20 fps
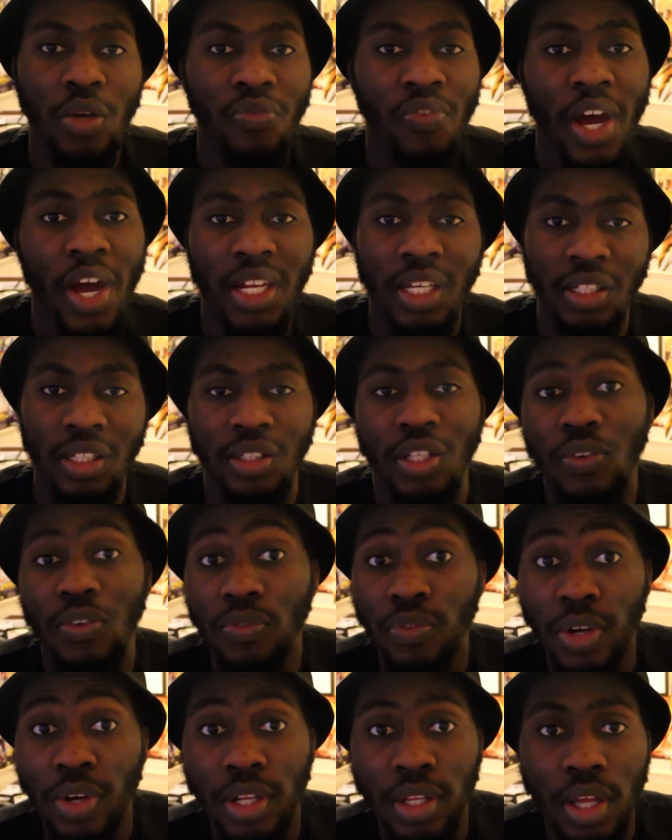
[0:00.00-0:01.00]
fighting
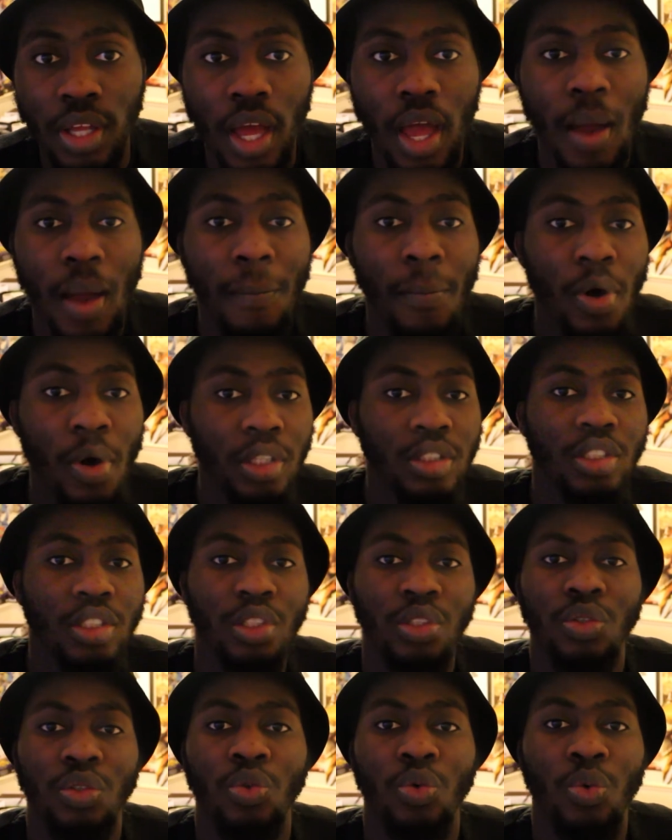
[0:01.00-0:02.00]
different
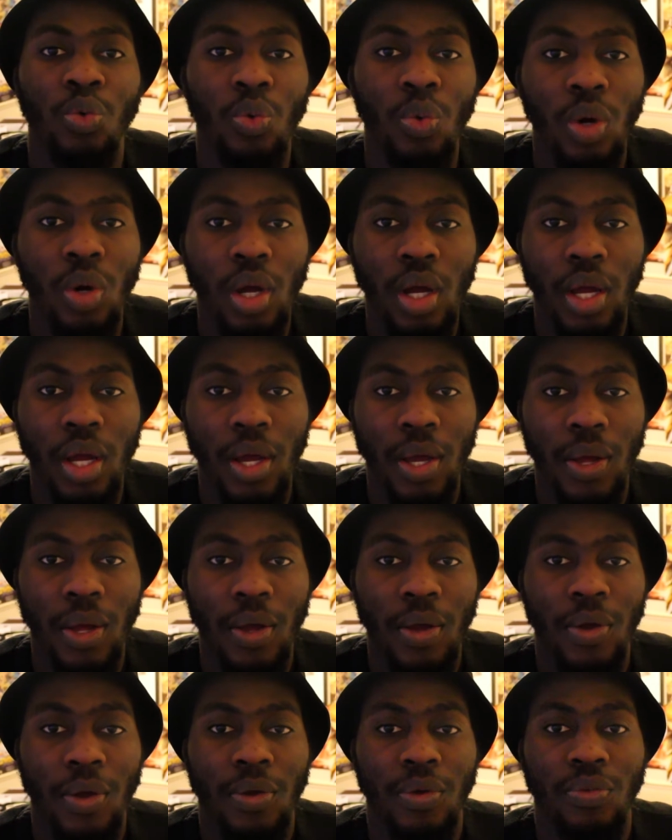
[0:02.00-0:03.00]
monsters to
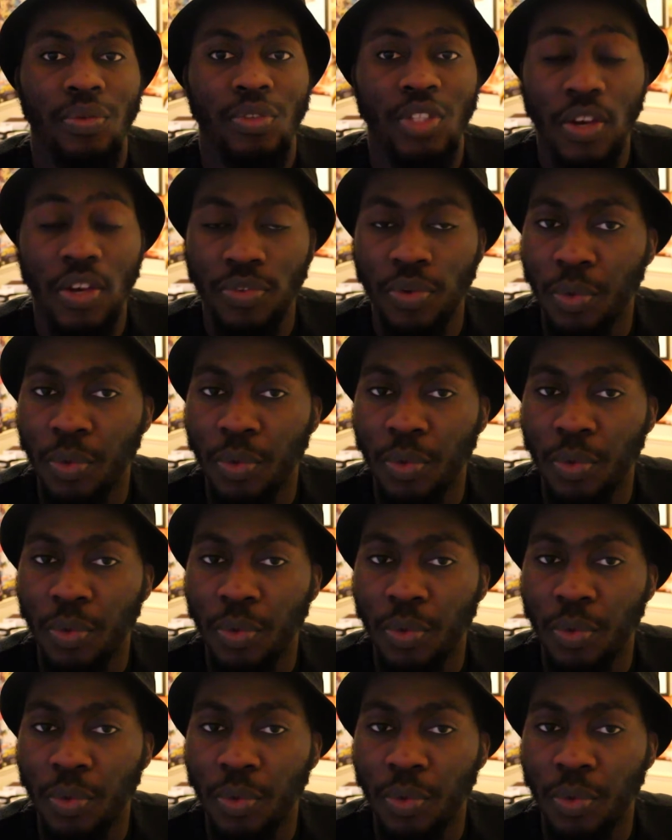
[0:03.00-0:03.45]
save